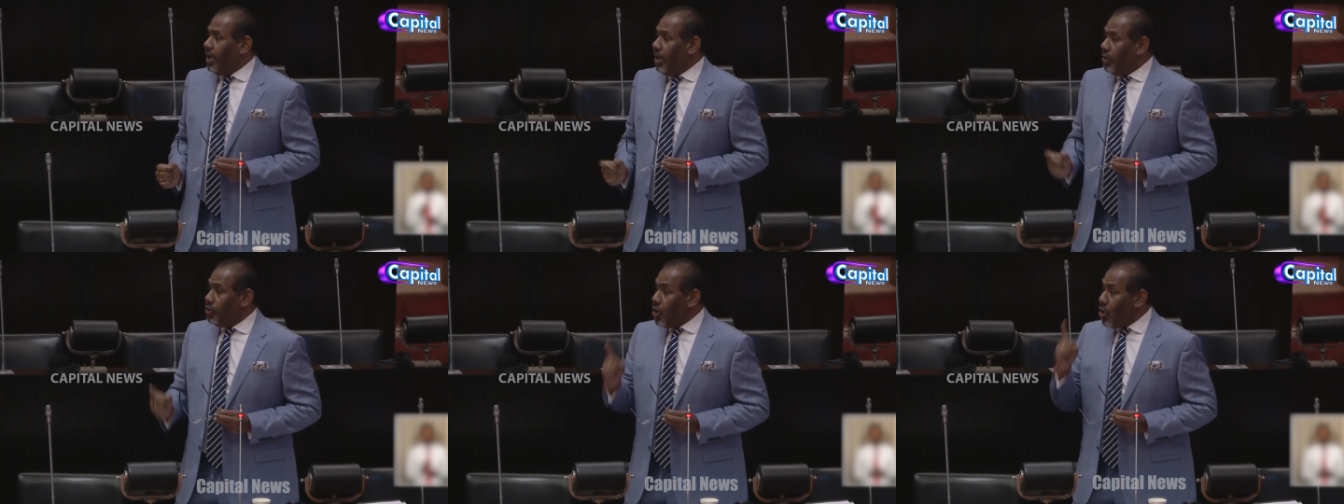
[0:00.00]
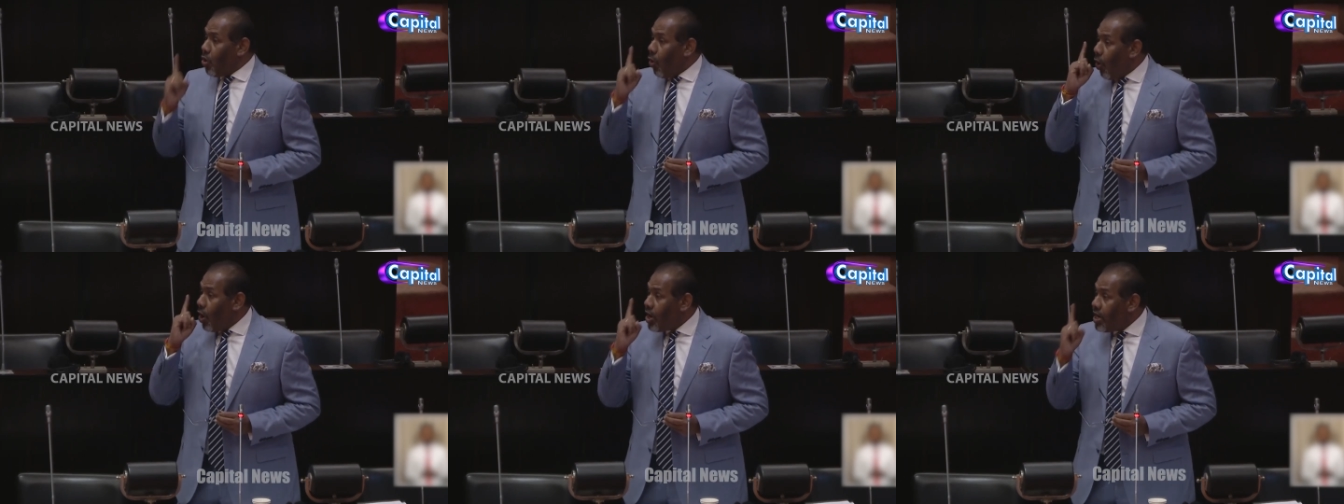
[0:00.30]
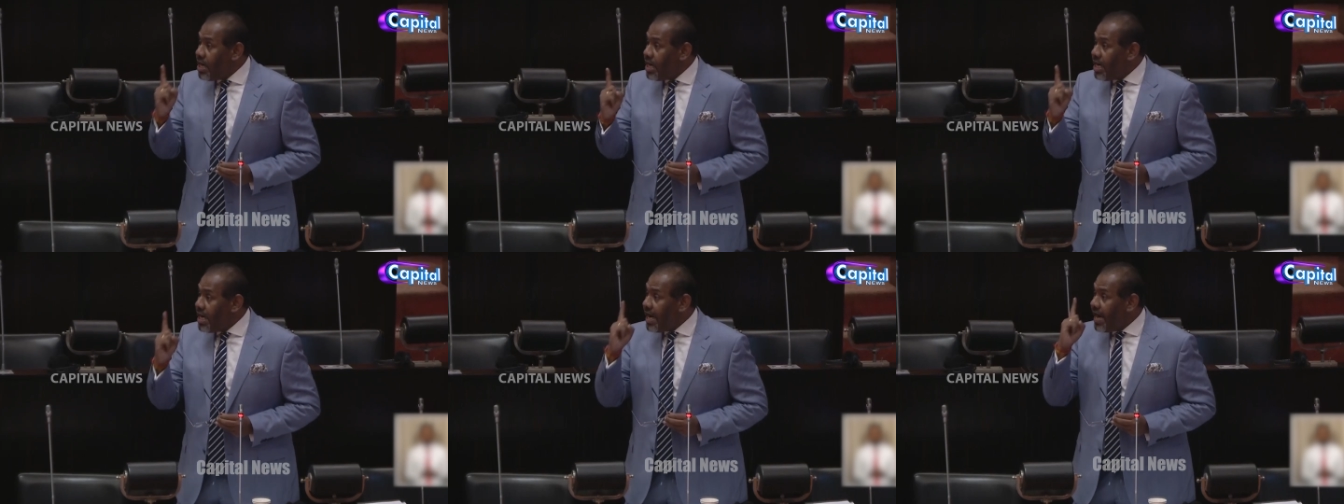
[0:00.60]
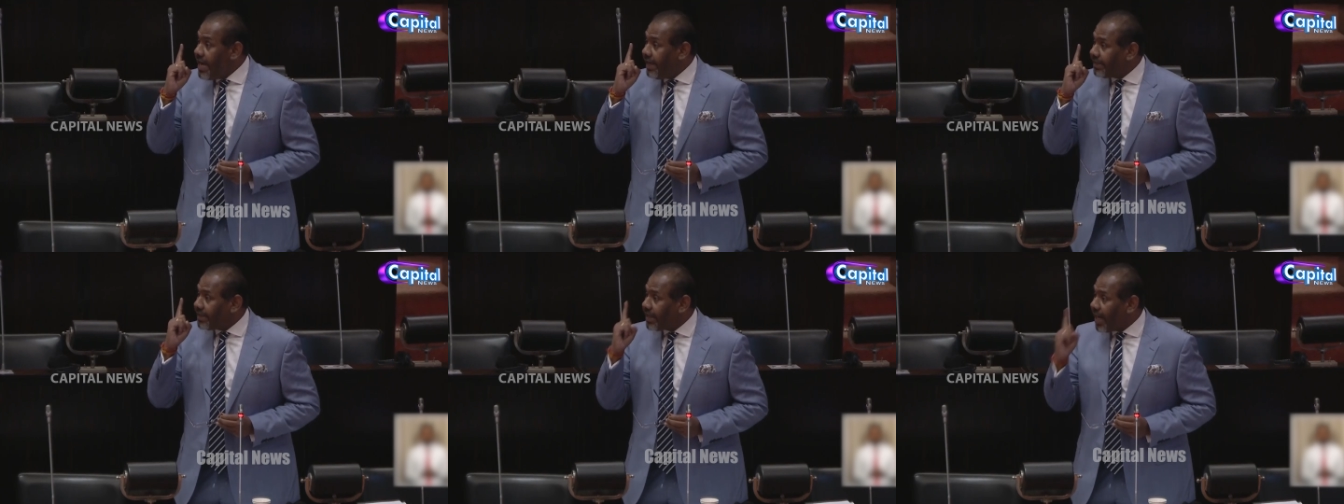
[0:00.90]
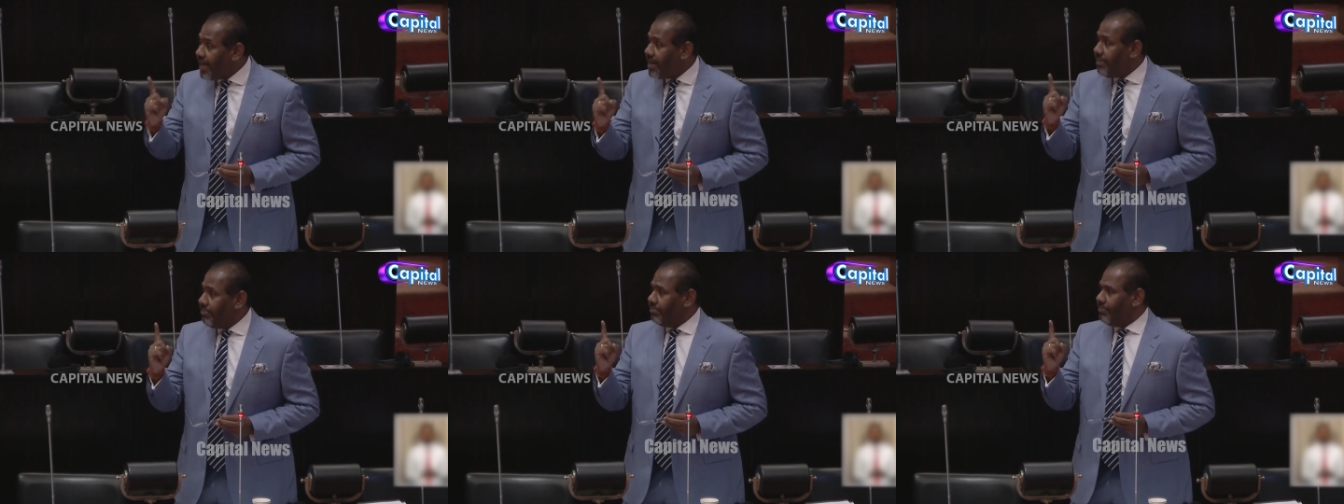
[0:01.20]
The only
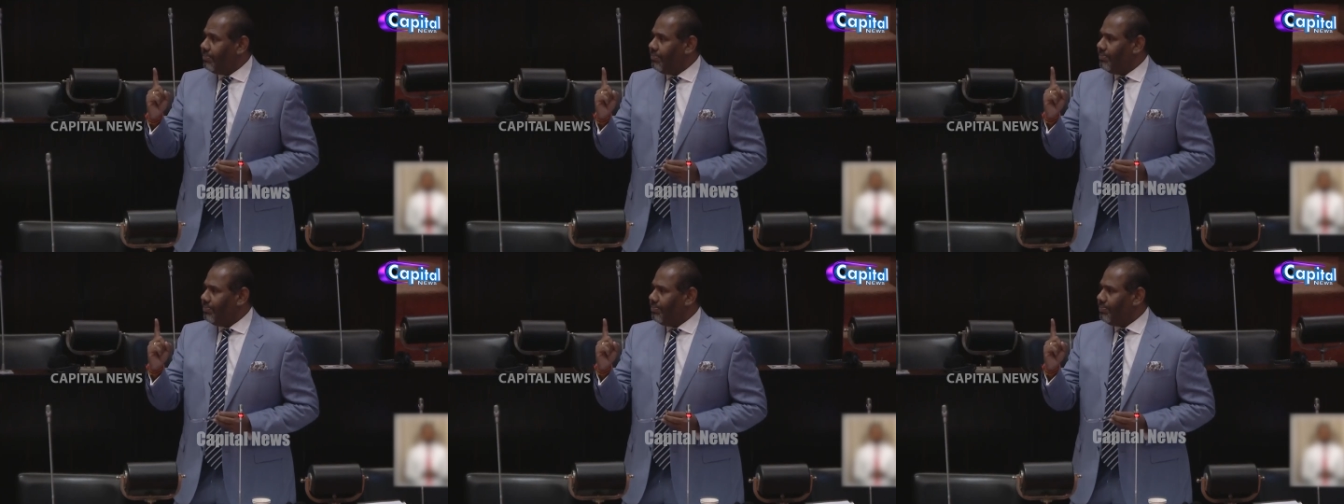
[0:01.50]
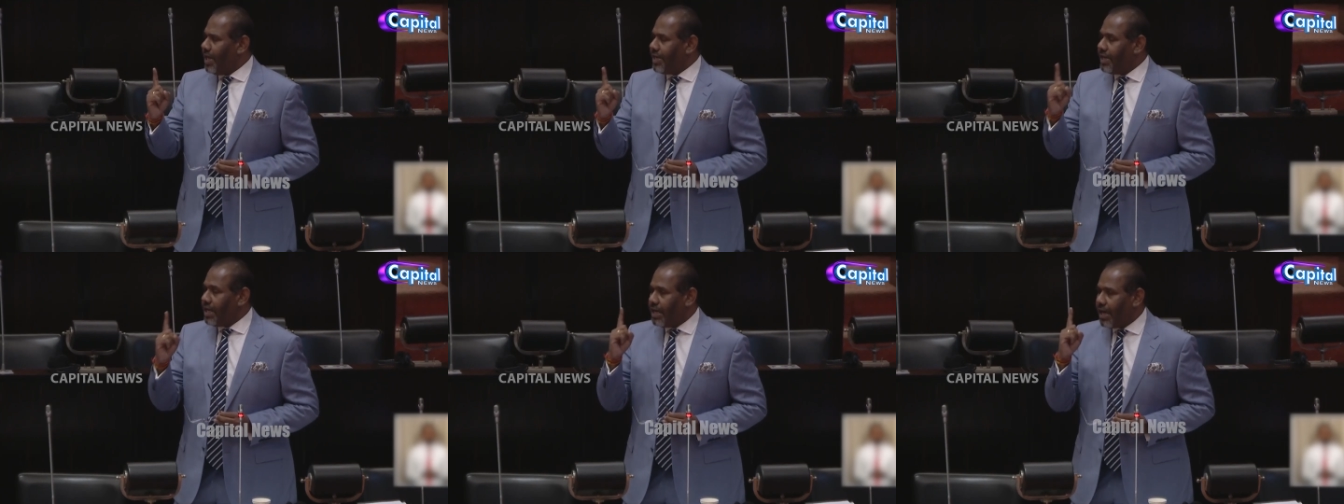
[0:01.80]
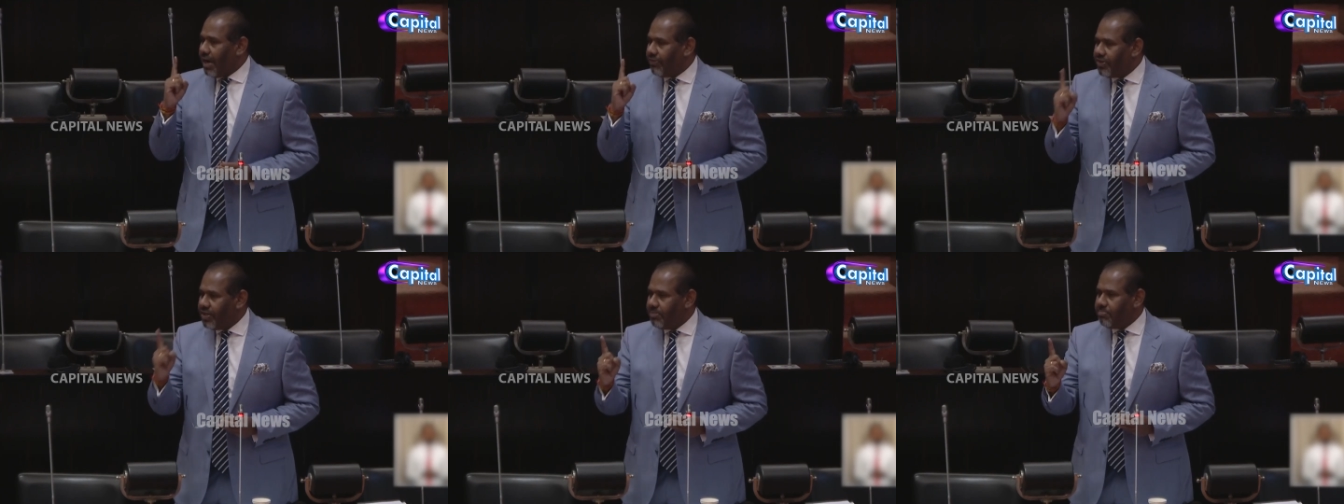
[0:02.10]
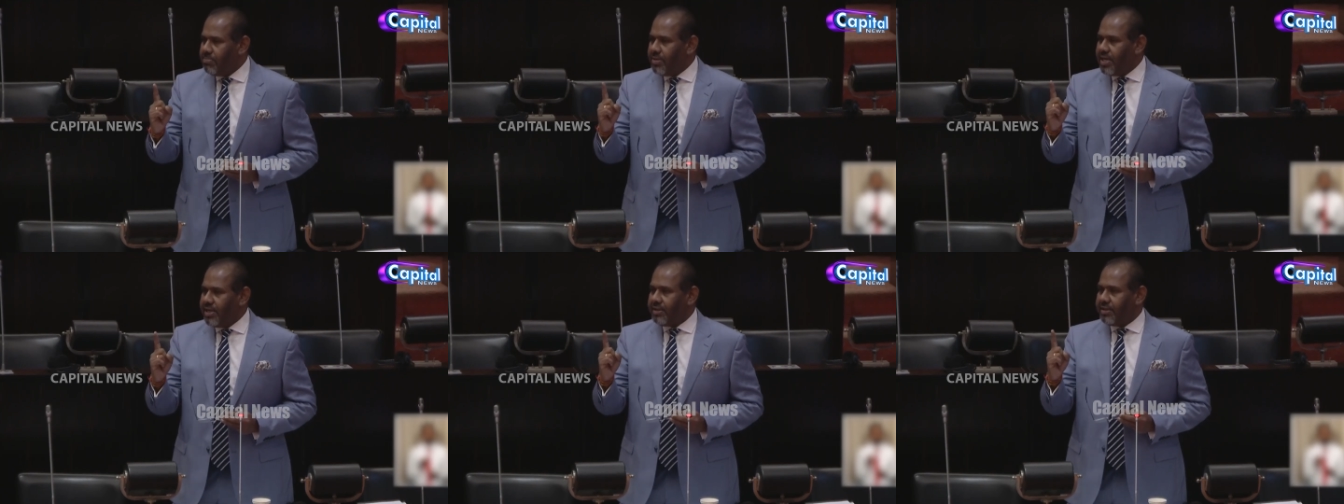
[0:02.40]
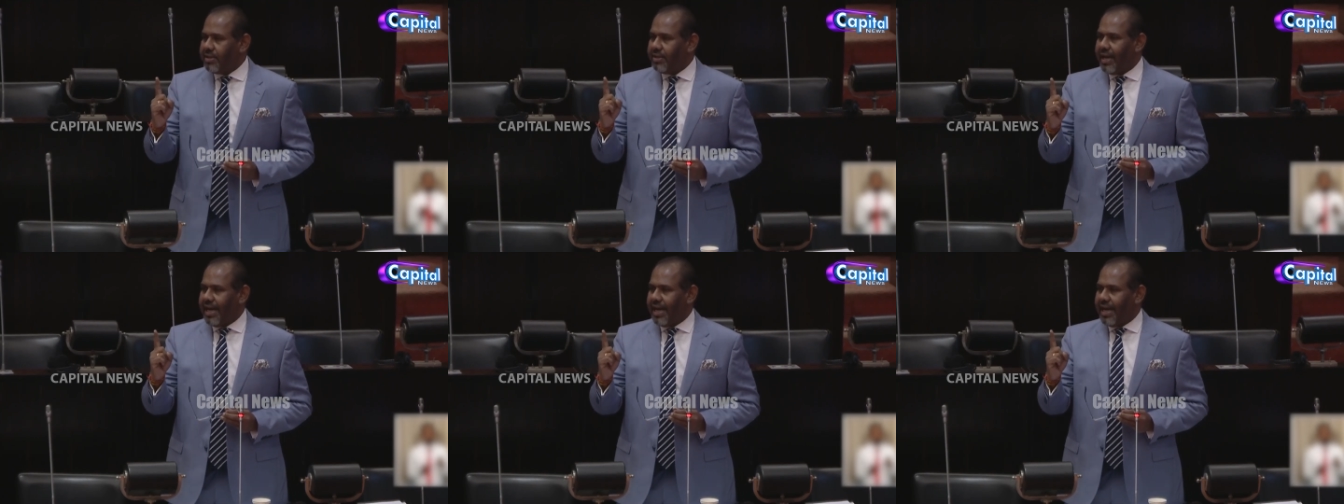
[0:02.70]
time that a government